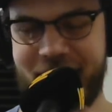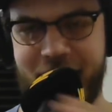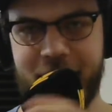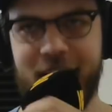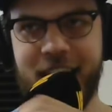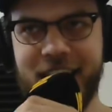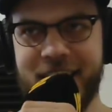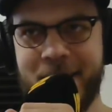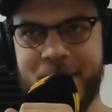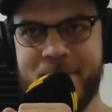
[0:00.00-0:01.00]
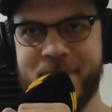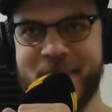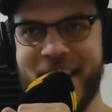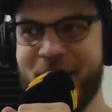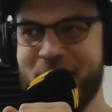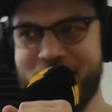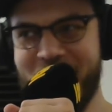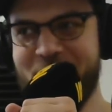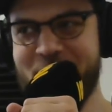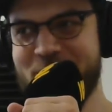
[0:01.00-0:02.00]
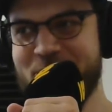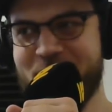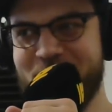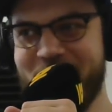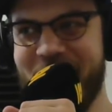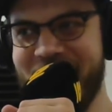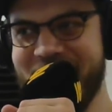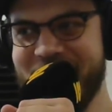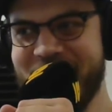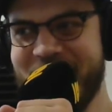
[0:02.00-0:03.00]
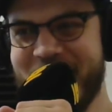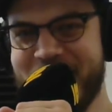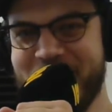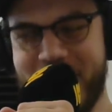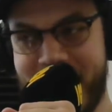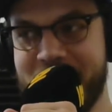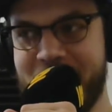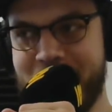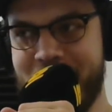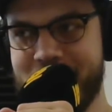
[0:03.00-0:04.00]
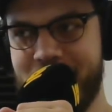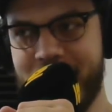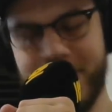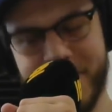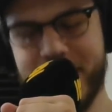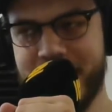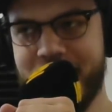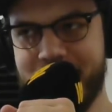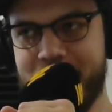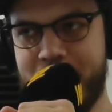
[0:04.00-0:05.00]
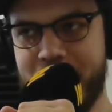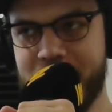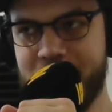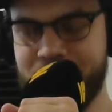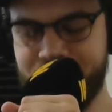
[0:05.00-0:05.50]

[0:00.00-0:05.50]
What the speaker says: and I think either Set Phasers to Stun by Taking Back Sunday, which is embarrassing,